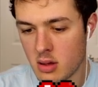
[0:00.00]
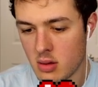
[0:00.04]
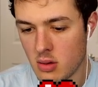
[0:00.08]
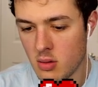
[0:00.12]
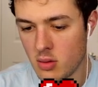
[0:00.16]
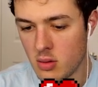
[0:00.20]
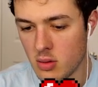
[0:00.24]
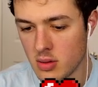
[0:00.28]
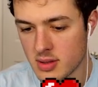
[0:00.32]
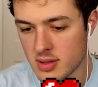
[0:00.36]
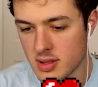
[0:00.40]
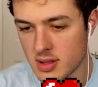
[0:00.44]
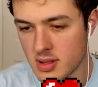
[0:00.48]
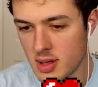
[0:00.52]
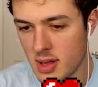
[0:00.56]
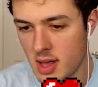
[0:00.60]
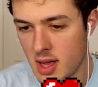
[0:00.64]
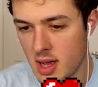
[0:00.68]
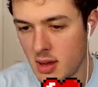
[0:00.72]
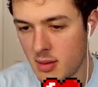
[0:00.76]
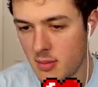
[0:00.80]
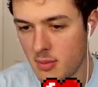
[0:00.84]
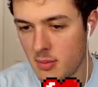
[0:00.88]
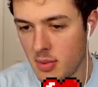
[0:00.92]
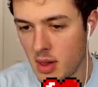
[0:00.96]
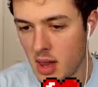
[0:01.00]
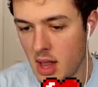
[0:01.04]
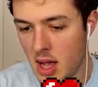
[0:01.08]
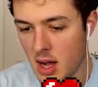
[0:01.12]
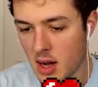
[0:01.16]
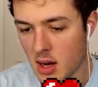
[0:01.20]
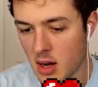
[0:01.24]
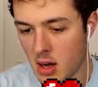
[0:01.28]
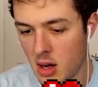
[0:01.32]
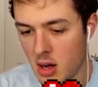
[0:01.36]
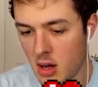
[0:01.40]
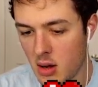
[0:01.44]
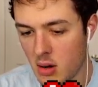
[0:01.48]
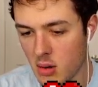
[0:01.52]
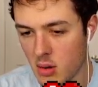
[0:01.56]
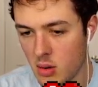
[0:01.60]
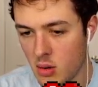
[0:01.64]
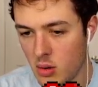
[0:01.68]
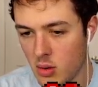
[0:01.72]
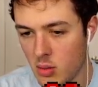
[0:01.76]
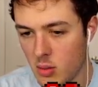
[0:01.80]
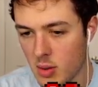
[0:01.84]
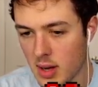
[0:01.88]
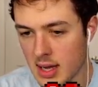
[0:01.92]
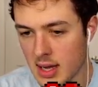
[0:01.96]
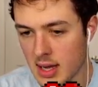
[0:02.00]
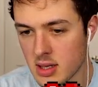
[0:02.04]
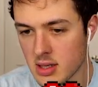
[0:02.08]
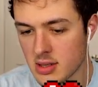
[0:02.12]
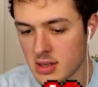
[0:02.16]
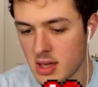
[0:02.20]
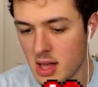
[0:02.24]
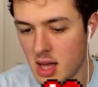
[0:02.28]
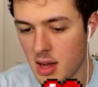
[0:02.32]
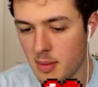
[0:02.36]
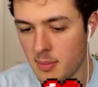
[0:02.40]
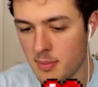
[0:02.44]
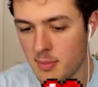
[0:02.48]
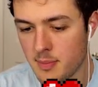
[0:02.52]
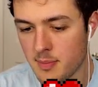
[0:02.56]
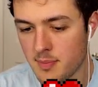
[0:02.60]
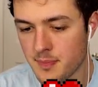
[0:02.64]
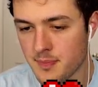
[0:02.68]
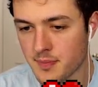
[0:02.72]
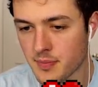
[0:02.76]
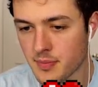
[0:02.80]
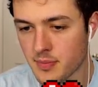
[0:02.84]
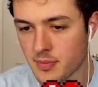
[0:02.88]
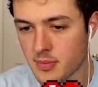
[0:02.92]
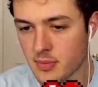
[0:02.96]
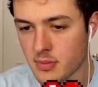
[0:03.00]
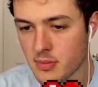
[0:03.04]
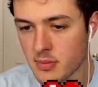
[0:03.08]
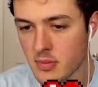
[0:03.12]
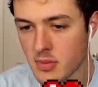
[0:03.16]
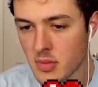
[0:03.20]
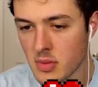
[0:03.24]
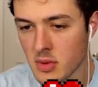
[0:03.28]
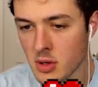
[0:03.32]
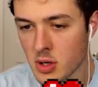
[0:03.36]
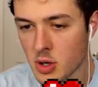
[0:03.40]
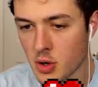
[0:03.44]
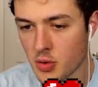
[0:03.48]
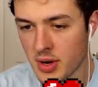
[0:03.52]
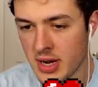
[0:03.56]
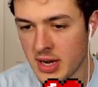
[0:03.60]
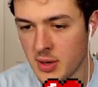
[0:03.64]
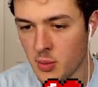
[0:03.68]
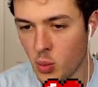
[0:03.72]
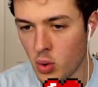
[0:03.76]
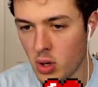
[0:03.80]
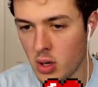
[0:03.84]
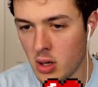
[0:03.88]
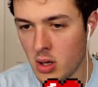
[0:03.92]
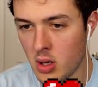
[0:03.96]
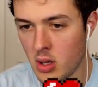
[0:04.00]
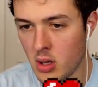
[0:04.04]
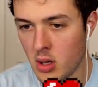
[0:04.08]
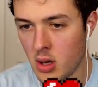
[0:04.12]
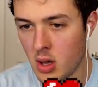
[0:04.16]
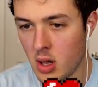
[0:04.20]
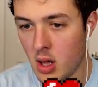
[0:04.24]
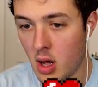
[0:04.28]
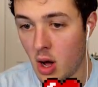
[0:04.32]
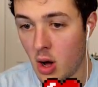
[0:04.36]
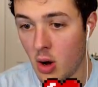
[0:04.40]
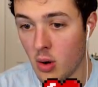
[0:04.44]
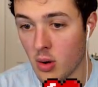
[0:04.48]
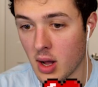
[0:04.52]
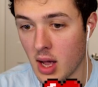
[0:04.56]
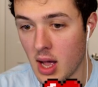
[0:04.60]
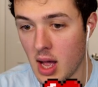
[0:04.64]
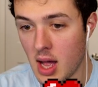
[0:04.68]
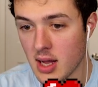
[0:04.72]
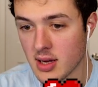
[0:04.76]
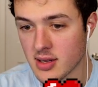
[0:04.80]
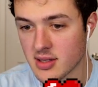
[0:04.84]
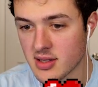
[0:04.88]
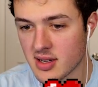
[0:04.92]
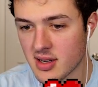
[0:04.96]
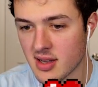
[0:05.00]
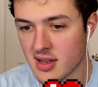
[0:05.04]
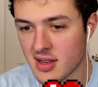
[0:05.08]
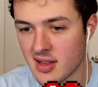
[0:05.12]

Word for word: Ooh, a slime block. Oh, cool. We got the slime. Green wool. Oh, gosh.